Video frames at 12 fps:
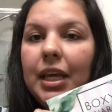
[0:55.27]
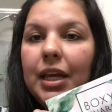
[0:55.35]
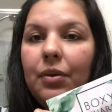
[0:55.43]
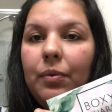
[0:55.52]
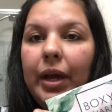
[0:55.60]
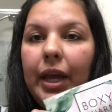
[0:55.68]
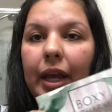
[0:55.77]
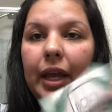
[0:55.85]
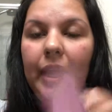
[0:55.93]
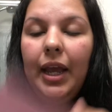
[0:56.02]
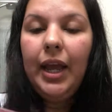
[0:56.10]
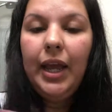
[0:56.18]

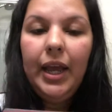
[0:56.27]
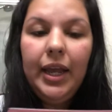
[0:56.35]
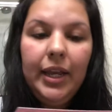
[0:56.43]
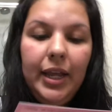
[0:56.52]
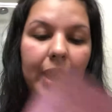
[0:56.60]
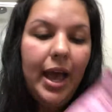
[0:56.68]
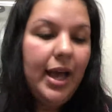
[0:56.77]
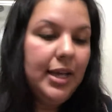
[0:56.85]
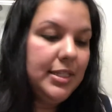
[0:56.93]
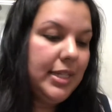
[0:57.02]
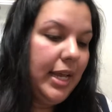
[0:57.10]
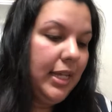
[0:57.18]
getaway, and it has
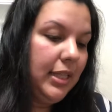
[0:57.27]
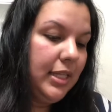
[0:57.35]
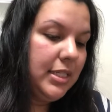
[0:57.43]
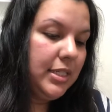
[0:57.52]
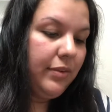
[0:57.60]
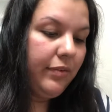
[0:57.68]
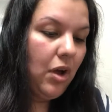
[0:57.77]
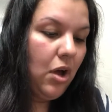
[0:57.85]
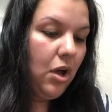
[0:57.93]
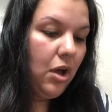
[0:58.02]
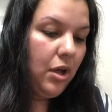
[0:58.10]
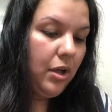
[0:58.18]
a list of
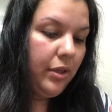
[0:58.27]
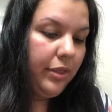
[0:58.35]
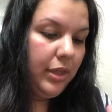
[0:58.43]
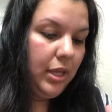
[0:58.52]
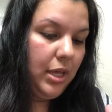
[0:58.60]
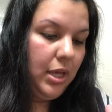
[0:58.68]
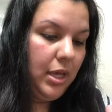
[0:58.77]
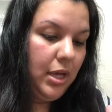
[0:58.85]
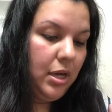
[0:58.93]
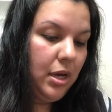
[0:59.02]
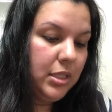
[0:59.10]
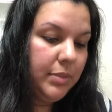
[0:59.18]
all the
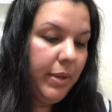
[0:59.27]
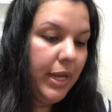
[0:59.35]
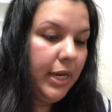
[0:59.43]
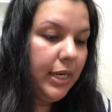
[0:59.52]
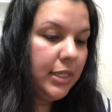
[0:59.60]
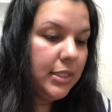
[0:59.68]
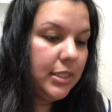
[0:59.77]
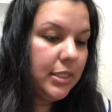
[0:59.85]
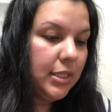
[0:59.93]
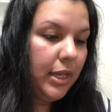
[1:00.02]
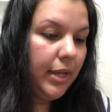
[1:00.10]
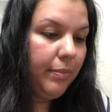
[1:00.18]
cosmetics
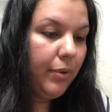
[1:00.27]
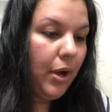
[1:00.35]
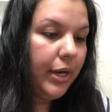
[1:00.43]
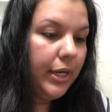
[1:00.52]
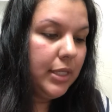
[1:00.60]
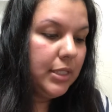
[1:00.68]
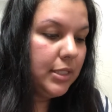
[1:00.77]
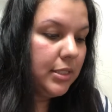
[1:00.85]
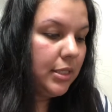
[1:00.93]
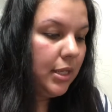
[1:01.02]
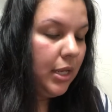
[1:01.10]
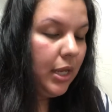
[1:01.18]
and products
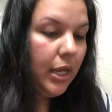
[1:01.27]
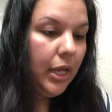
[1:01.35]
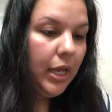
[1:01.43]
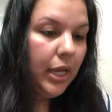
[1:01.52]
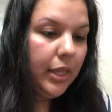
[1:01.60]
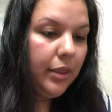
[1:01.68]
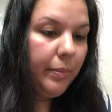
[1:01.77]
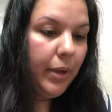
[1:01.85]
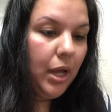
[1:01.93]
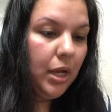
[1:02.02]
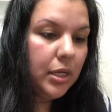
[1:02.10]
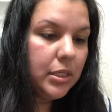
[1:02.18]
in the
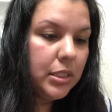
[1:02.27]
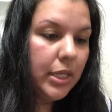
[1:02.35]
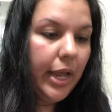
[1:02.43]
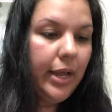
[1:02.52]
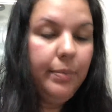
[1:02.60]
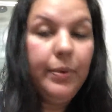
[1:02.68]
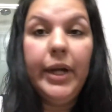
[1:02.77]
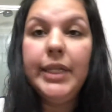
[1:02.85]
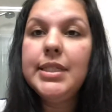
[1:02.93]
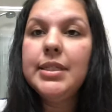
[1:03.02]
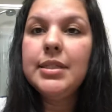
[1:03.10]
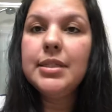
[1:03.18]
box and
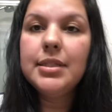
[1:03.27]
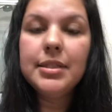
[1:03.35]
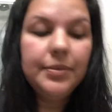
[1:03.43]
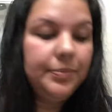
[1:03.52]
prices.